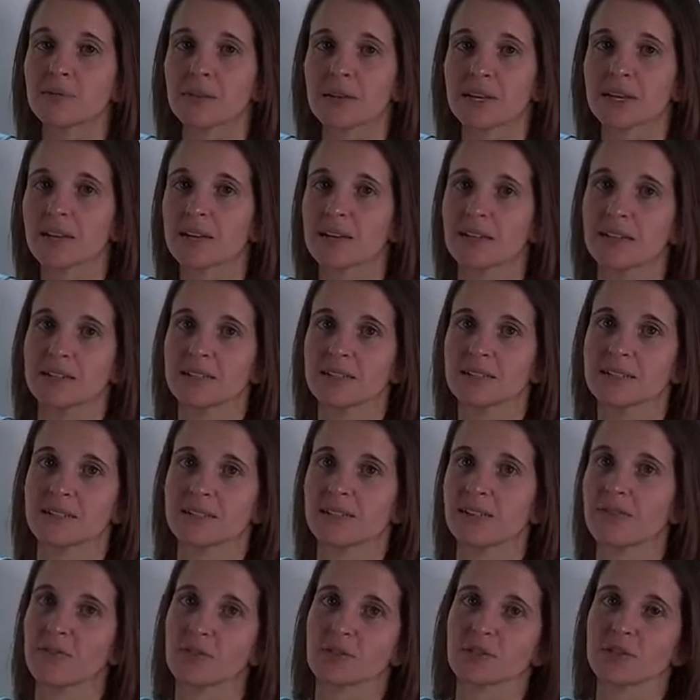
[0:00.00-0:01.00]
because
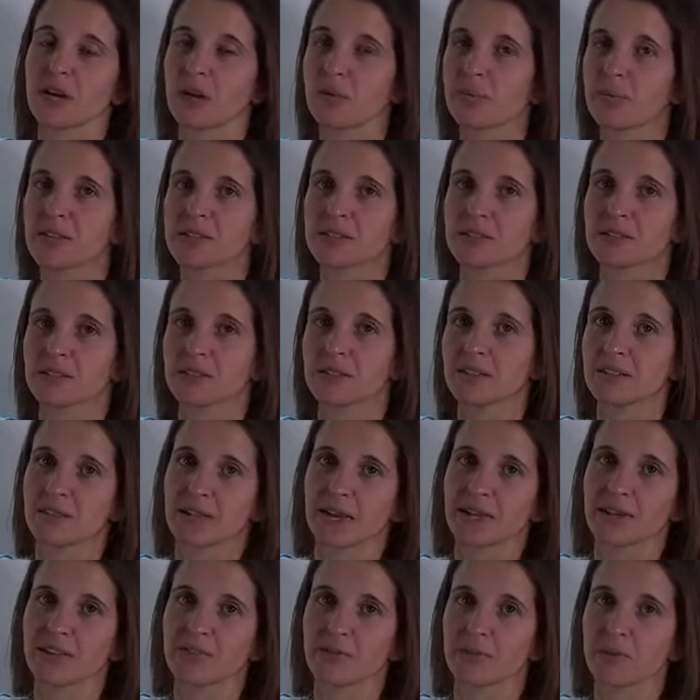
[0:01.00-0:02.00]
if you tell me it's a
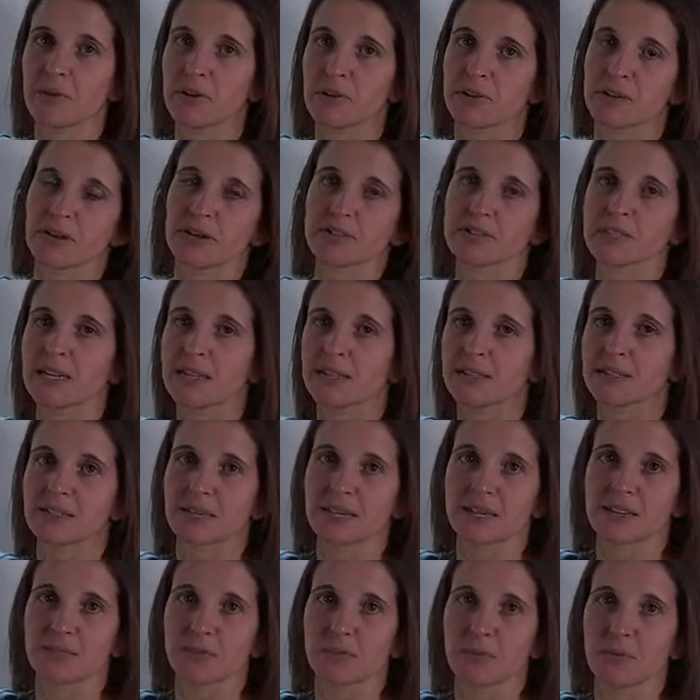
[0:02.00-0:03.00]
negative 1,000,000, I'll say it's
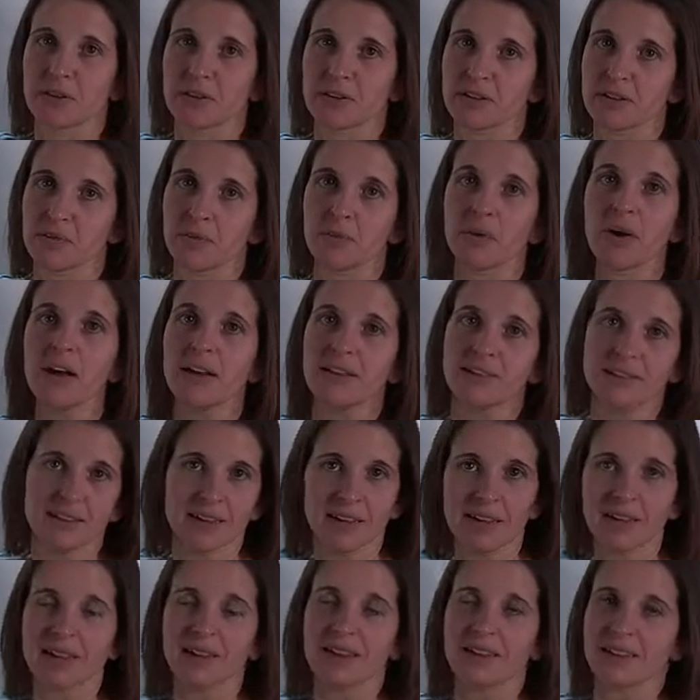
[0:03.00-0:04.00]
negative 1,000,001, and
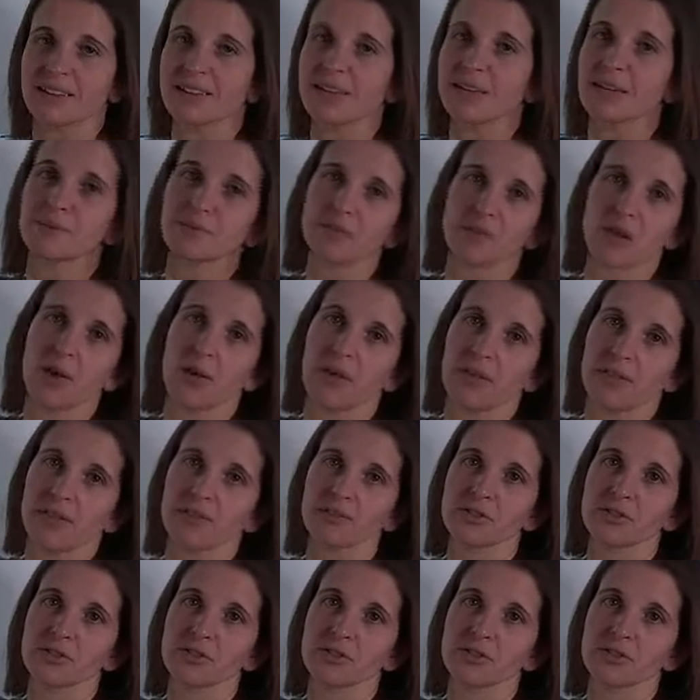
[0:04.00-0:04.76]
it keeps going.